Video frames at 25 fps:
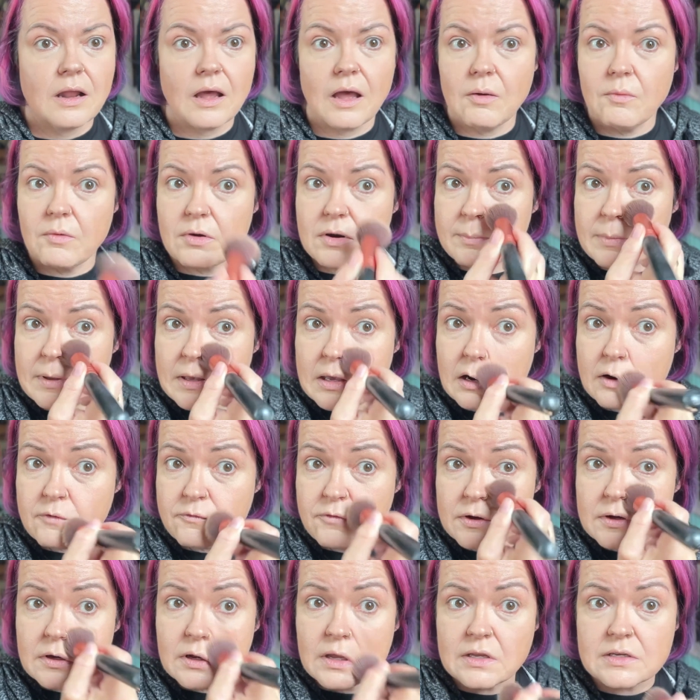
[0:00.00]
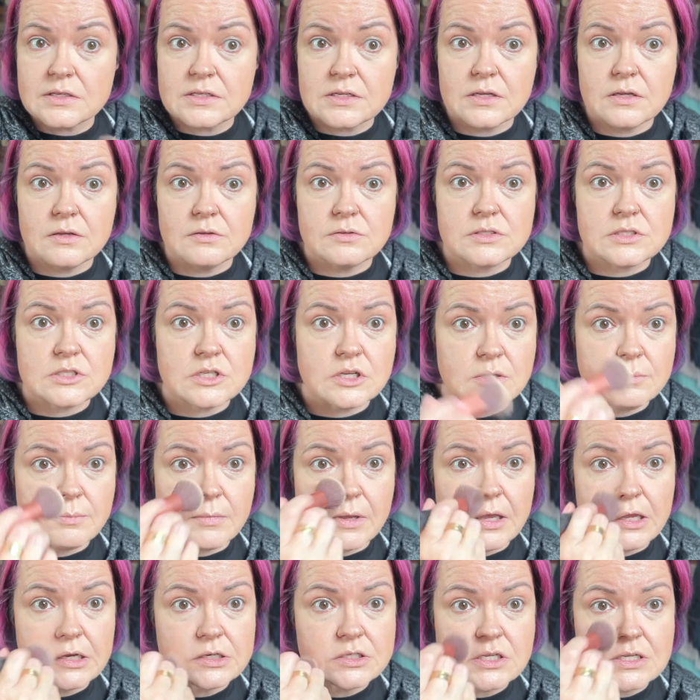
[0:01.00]
I want to be careful not to use too
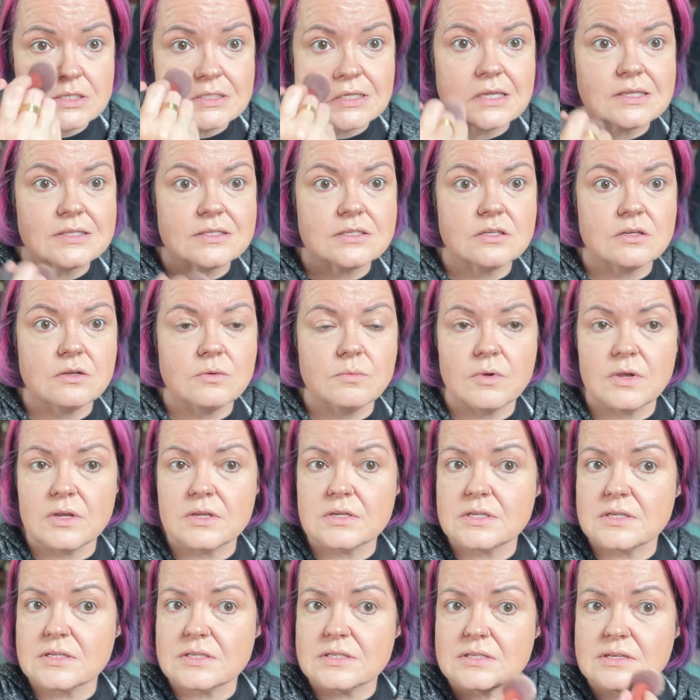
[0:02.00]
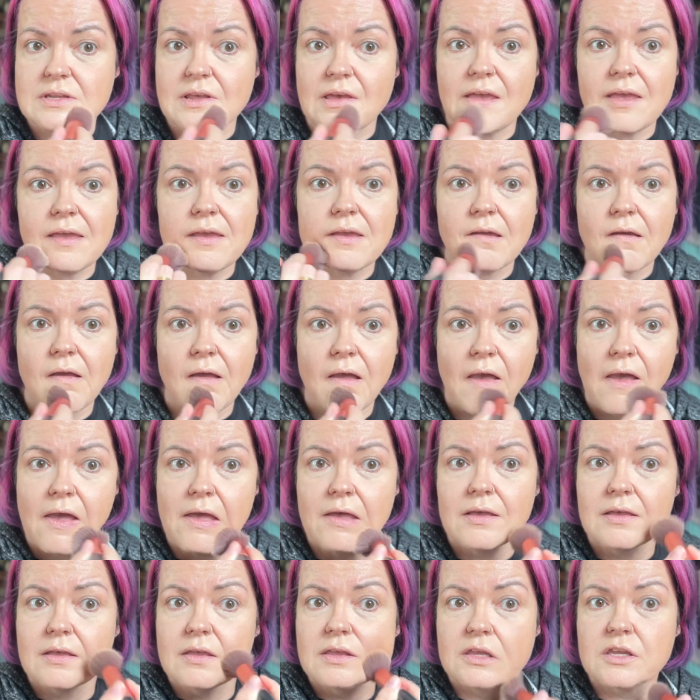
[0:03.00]
much because I still want to stay
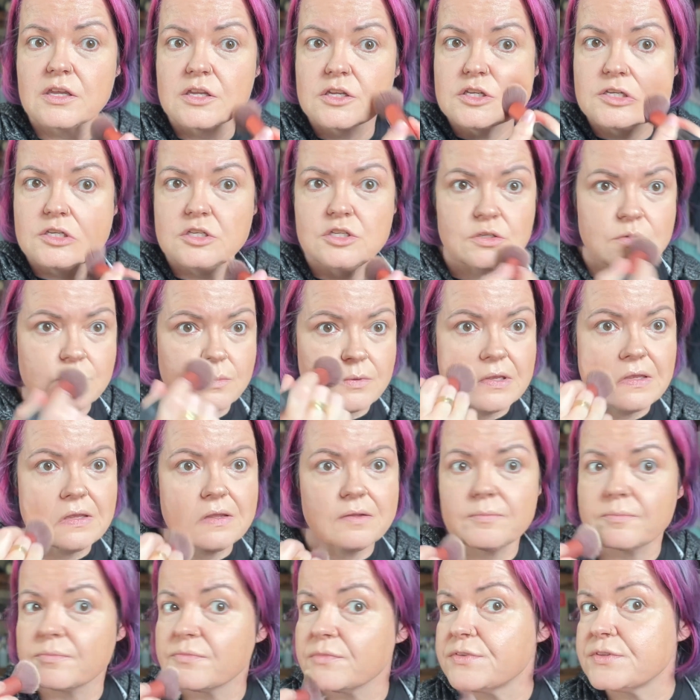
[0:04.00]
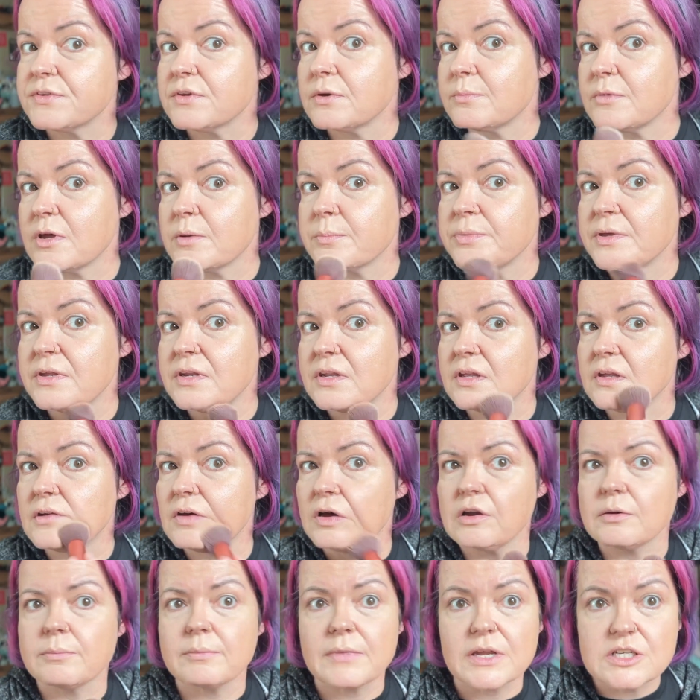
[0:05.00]
dewy. So I'm not putting it
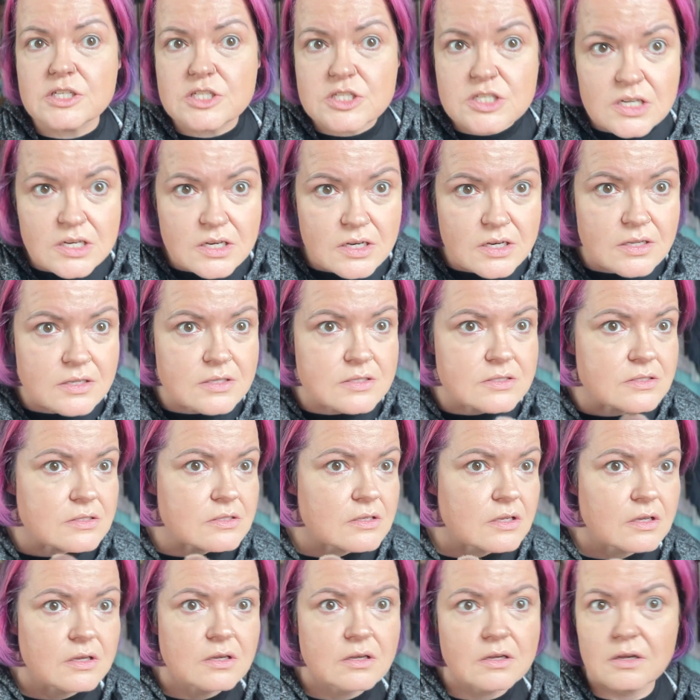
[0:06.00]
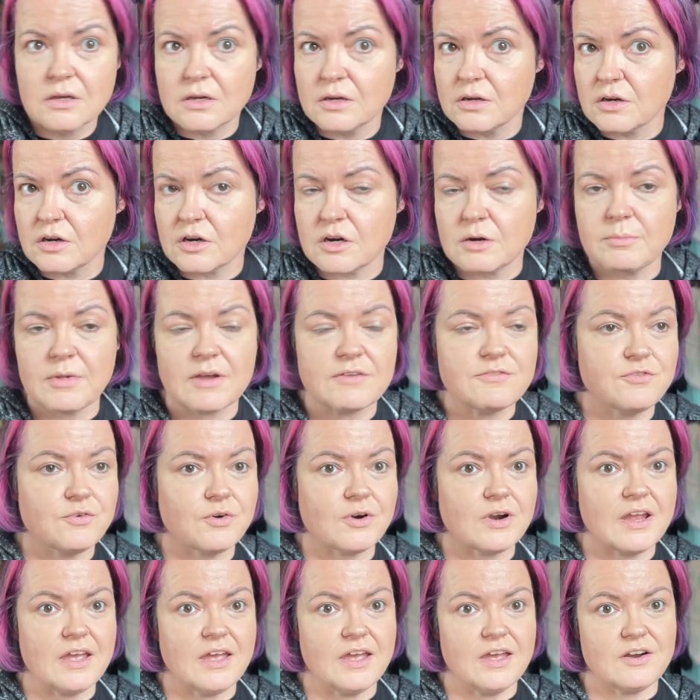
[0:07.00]
on my cheeks, my
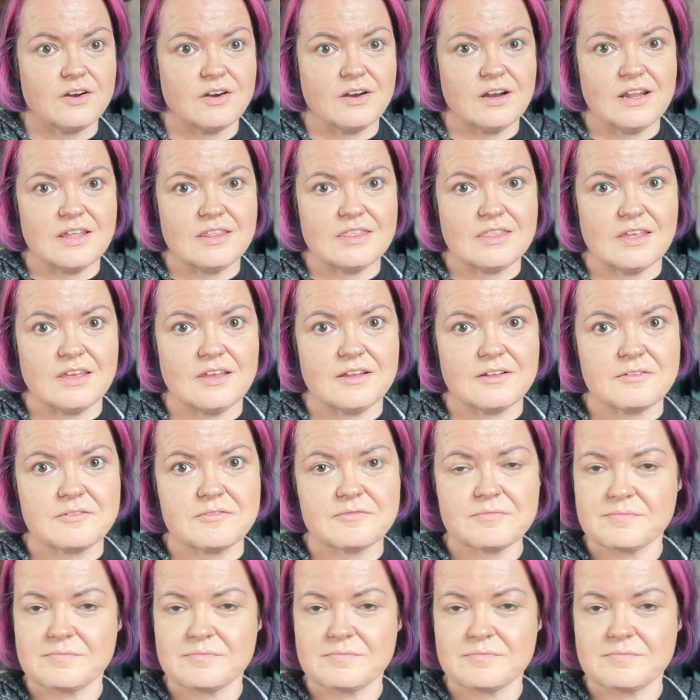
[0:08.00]
forehead or anything.